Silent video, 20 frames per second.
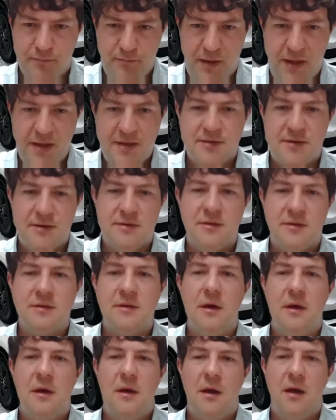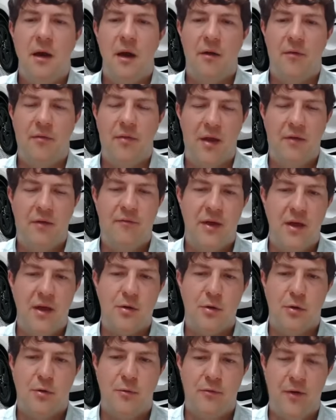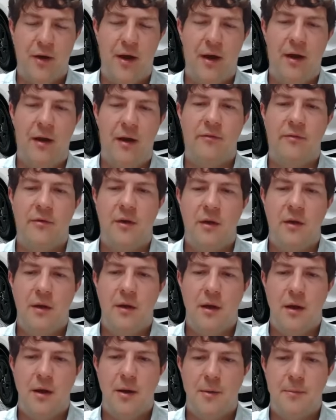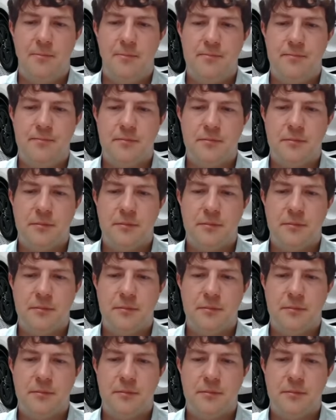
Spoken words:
pieces of that vehicle, 5 um,